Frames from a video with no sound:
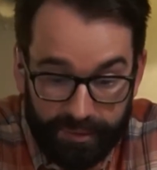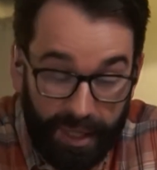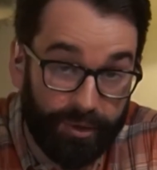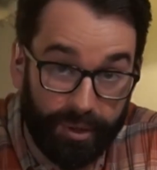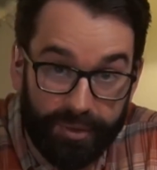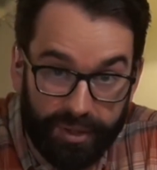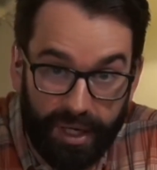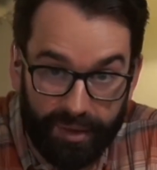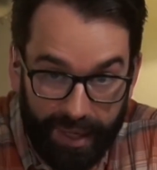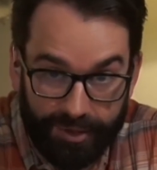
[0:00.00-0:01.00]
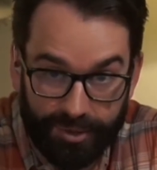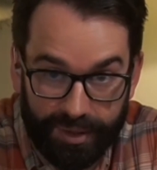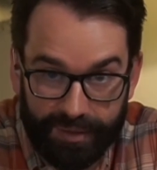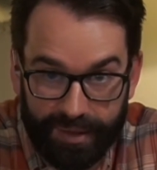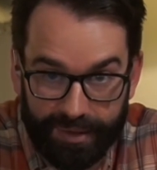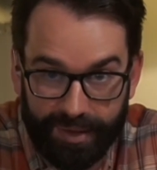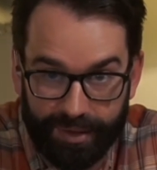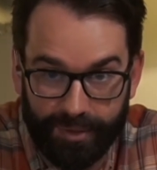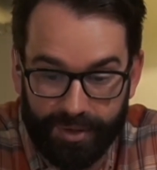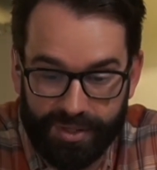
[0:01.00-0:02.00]
Well, I agree with you there, actually. I, th- I
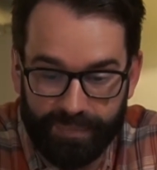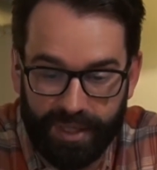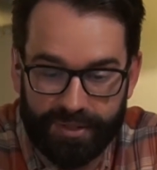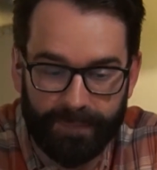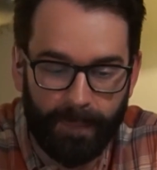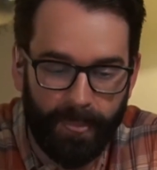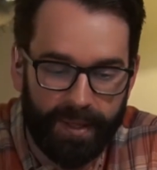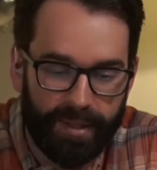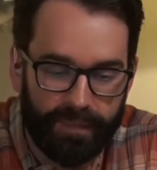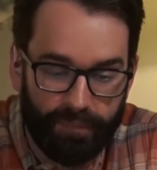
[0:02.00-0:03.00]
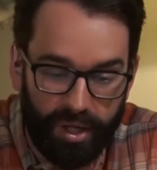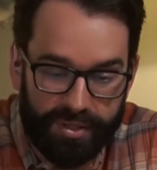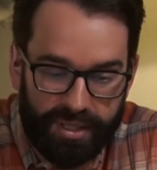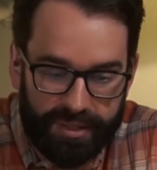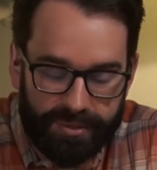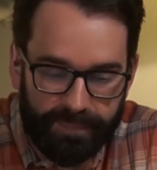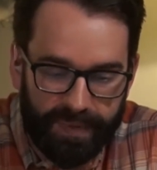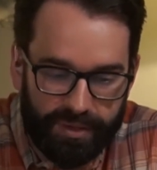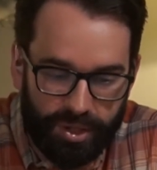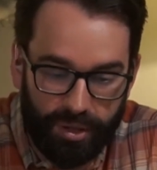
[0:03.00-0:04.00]
think we're on the same page. Marta says,
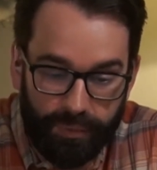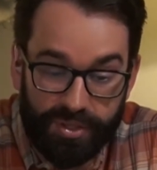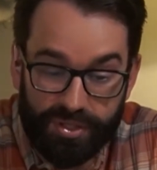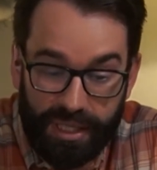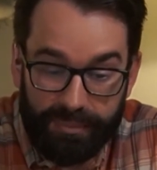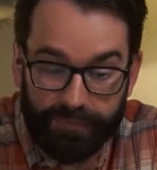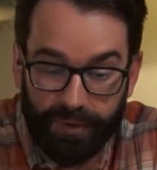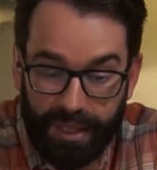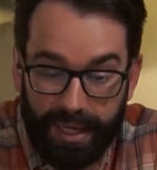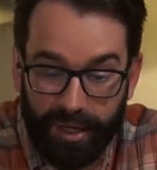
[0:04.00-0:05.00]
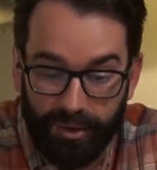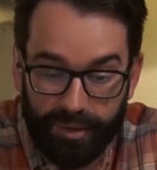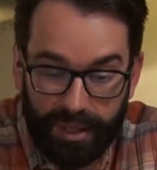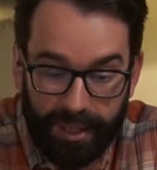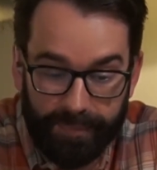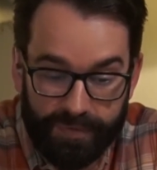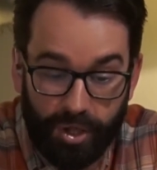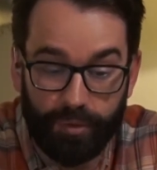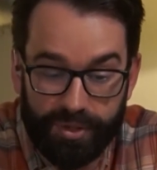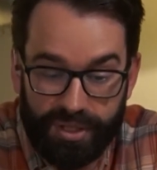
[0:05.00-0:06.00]
so it would seem for now, um,
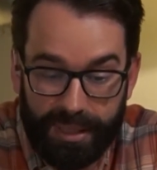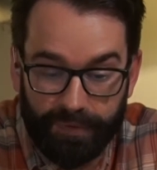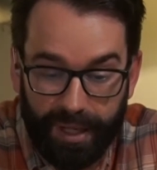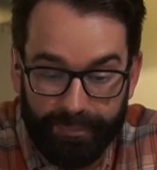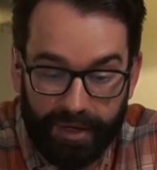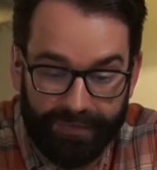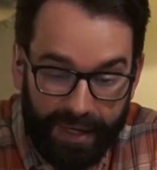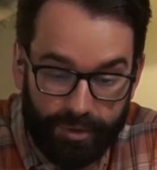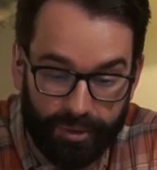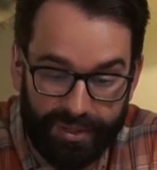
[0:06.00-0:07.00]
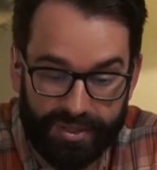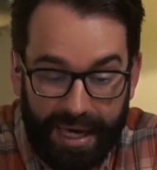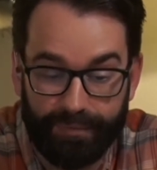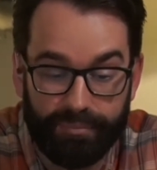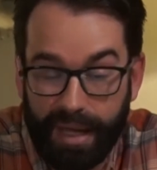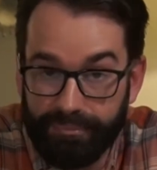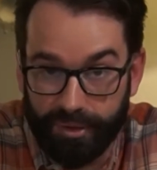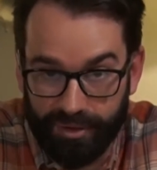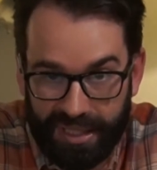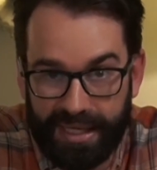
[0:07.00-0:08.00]
so it would for now, my five year old does not
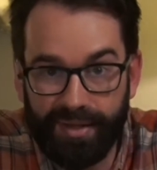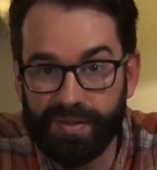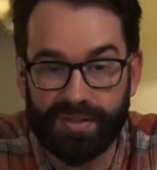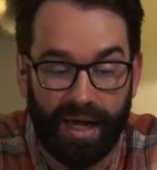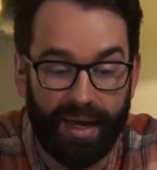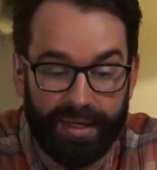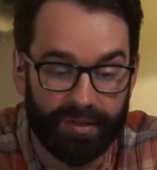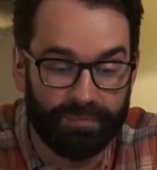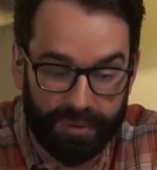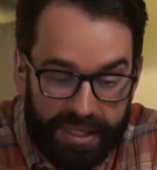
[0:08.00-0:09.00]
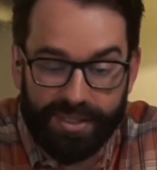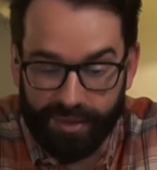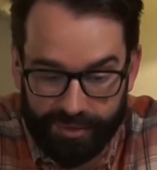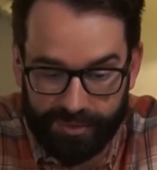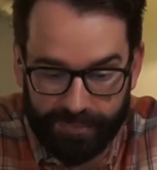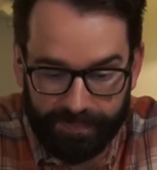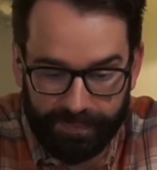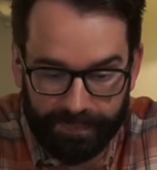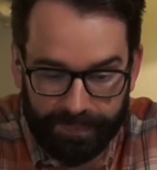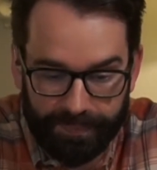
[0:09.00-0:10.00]
remember the inside of places.
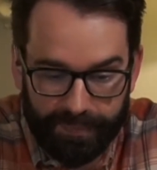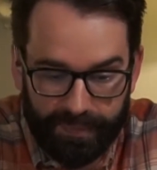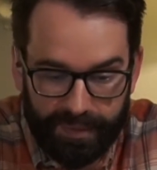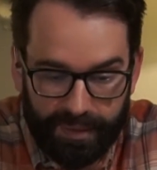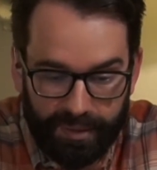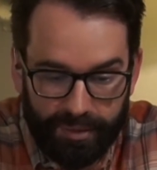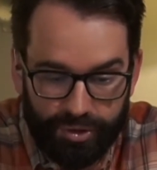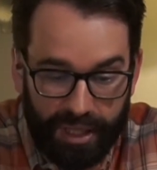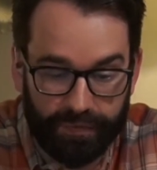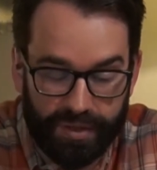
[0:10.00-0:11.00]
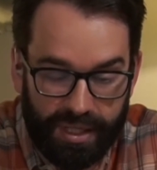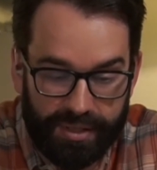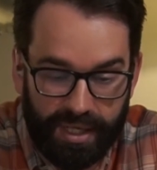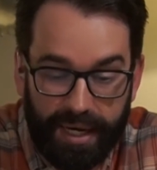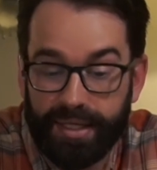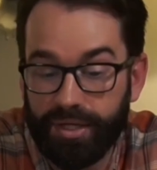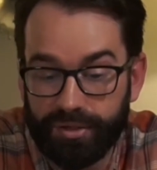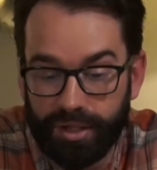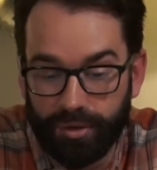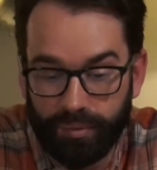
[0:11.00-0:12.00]
Jennifer says, I
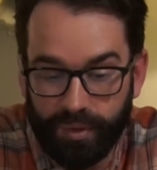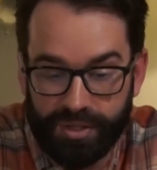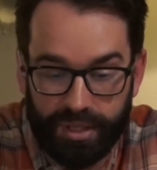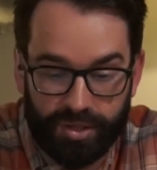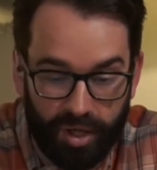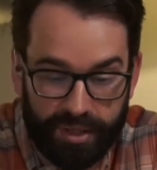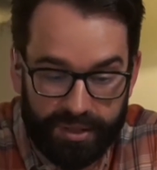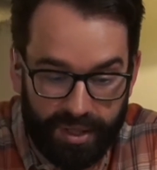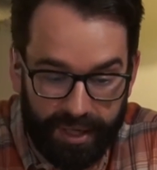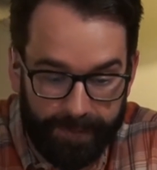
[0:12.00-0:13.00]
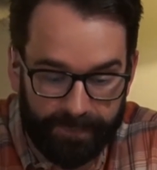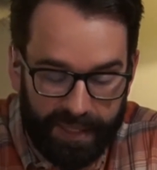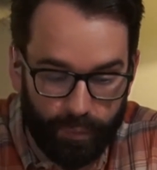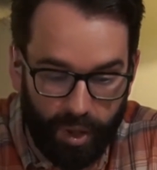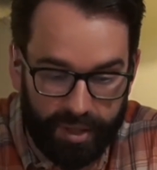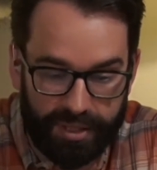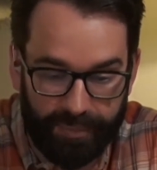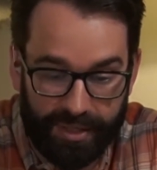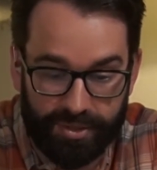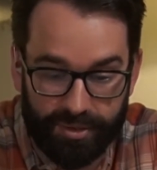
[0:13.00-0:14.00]
hear you. Was in a Target today in
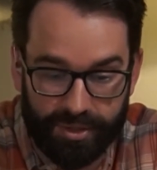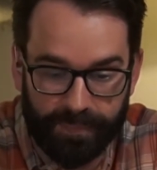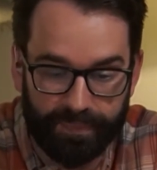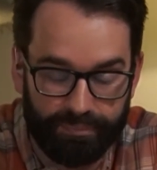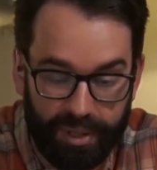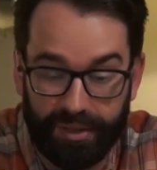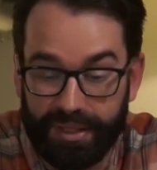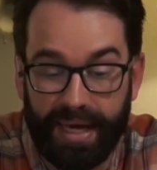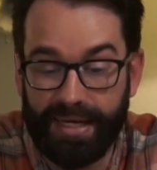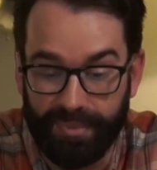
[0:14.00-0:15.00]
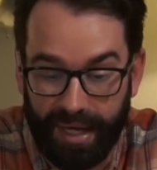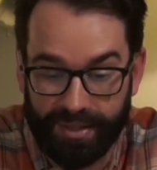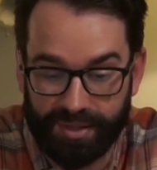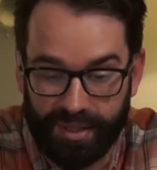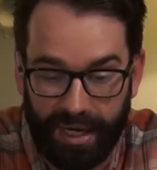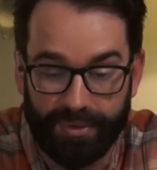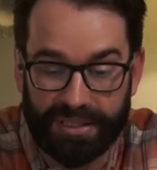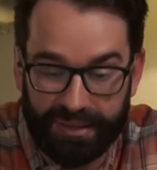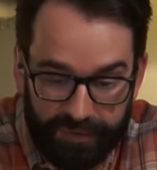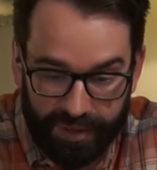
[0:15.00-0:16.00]
Watertown, Massachusetts. Barely any masks. I
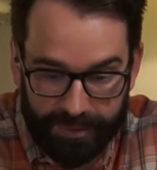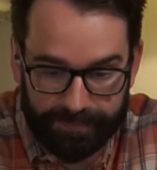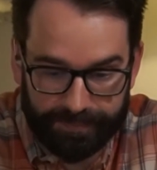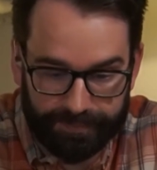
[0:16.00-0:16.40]
was livid.